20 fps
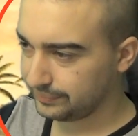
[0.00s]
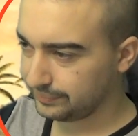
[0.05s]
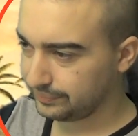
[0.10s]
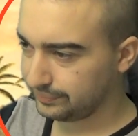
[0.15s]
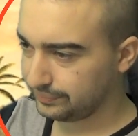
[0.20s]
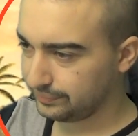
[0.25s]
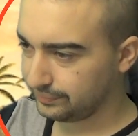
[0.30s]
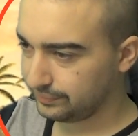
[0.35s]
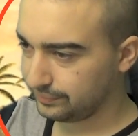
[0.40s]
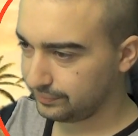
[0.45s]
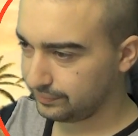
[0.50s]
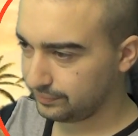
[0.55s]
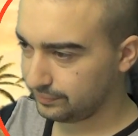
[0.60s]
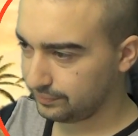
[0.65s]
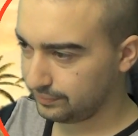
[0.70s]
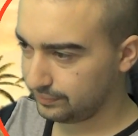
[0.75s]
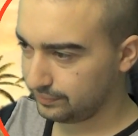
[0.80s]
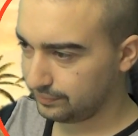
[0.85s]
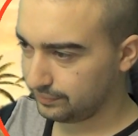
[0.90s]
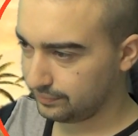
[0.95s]

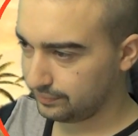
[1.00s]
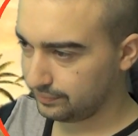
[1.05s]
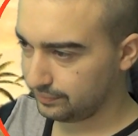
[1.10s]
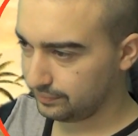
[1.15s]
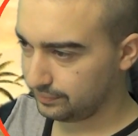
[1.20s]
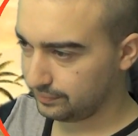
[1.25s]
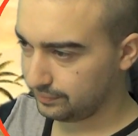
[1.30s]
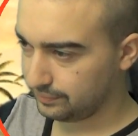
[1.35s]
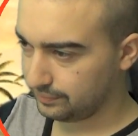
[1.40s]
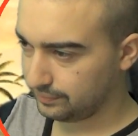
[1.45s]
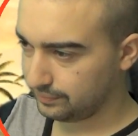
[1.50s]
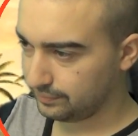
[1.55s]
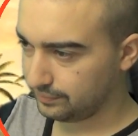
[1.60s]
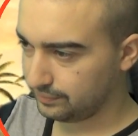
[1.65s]
(silence)